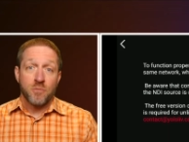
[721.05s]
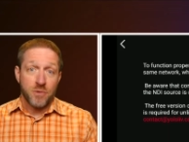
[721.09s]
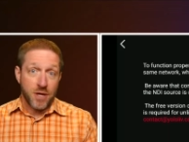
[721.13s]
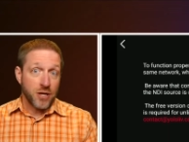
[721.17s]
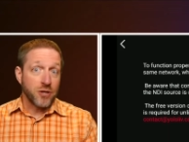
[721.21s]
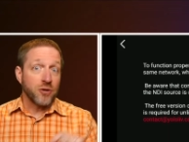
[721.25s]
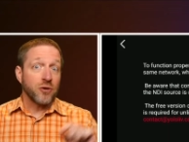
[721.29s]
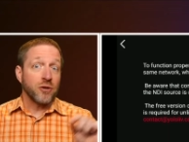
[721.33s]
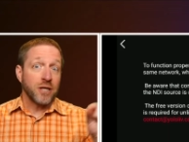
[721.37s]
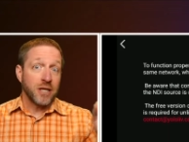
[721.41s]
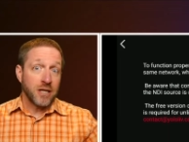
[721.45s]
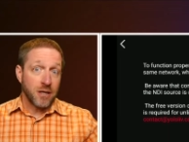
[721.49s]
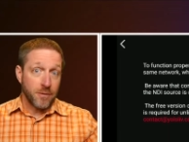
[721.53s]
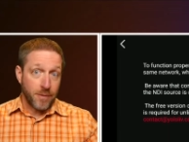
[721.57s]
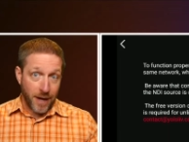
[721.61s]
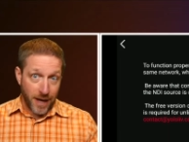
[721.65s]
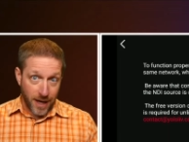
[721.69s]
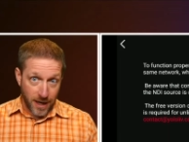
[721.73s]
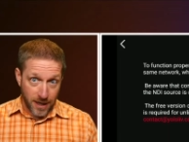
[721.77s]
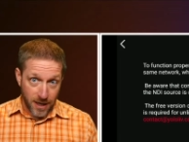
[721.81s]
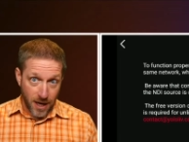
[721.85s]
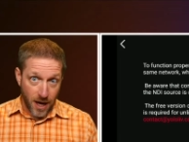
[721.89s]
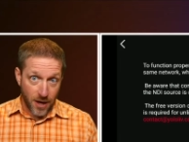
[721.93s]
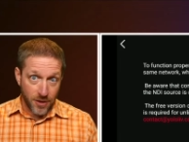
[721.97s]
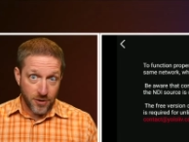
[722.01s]
then you'll need to pay
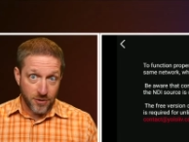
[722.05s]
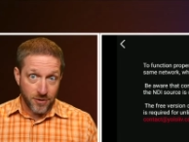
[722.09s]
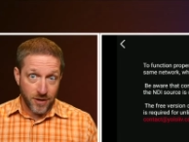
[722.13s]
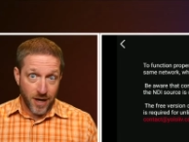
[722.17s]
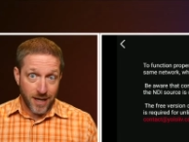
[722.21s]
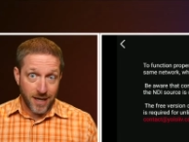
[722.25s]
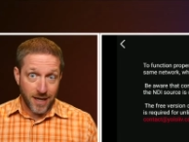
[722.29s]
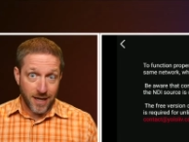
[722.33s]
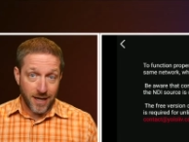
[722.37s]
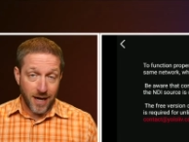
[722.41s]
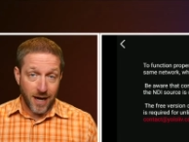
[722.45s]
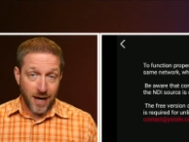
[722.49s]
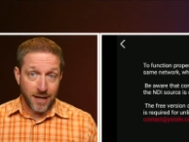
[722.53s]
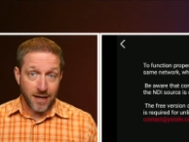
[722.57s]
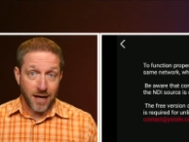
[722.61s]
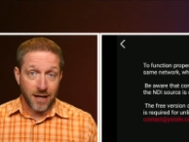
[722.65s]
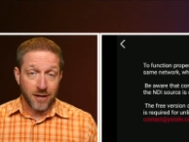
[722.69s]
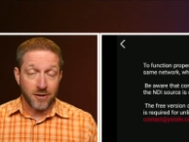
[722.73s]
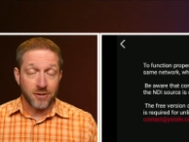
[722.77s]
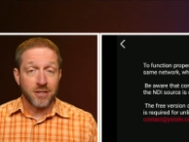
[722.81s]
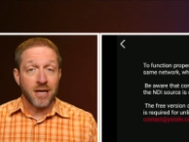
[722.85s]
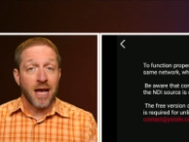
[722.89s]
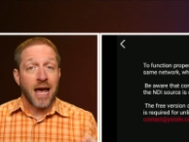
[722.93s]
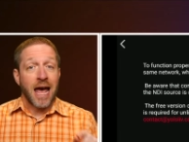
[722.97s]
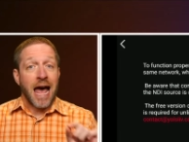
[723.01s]
another
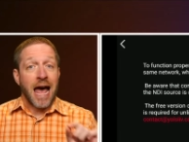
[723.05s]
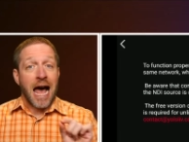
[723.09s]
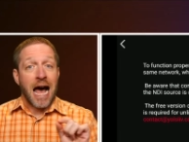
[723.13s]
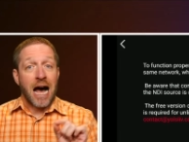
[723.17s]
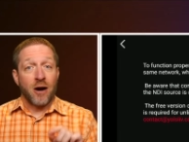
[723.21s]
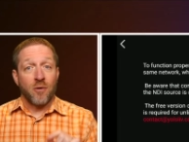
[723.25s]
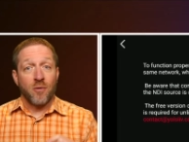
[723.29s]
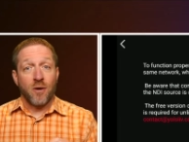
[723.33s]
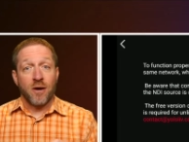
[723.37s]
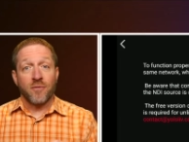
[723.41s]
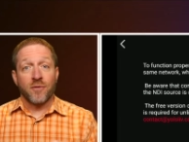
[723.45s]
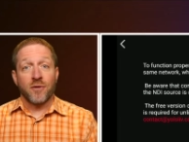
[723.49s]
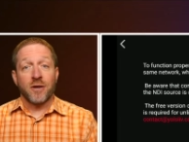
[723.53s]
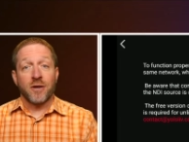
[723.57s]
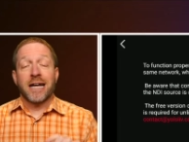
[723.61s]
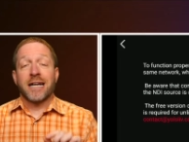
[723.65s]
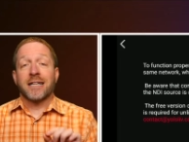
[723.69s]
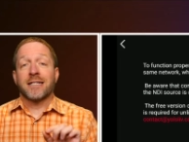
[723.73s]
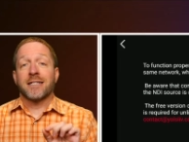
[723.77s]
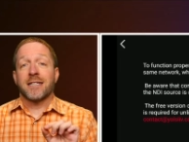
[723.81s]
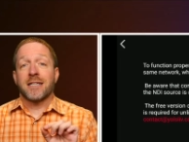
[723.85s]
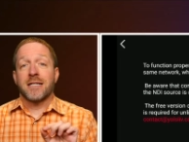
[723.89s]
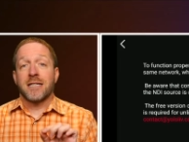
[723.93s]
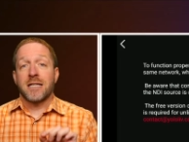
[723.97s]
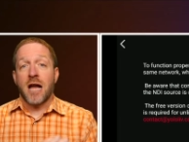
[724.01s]
$99. However,
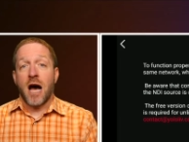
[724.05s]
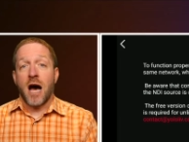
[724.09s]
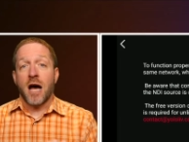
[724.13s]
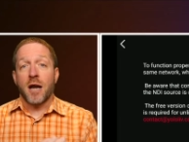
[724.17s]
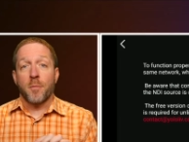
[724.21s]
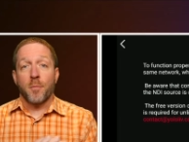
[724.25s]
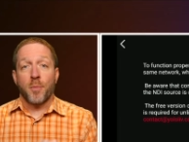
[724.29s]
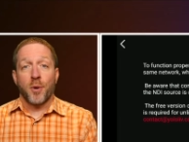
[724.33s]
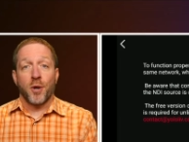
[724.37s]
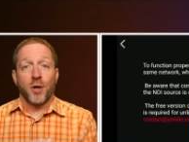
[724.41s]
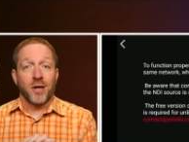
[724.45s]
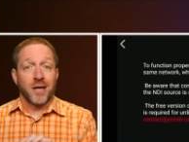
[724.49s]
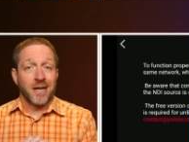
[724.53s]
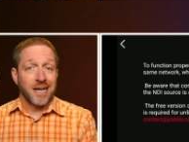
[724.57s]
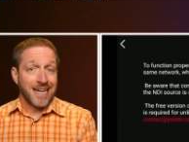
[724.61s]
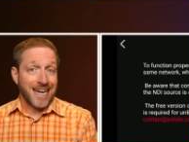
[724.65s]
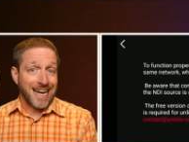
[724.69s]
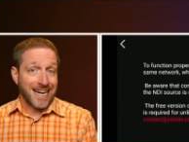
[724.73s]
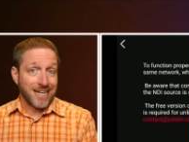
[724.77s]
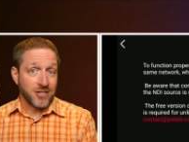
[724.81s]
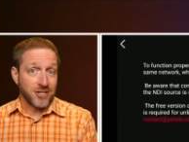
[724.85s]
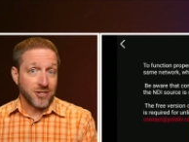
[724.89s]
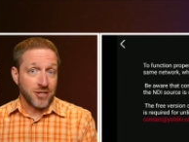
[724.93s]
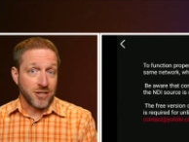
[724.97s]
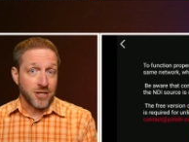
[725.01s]
it's not per
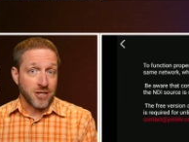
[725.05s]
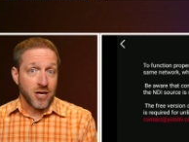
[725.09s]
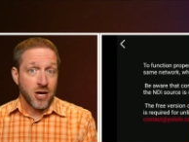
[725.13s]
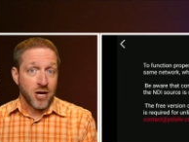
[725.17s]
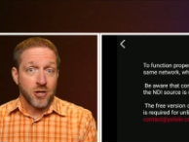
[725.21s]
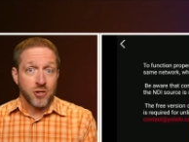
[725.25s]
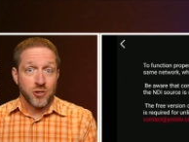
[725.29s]
connection.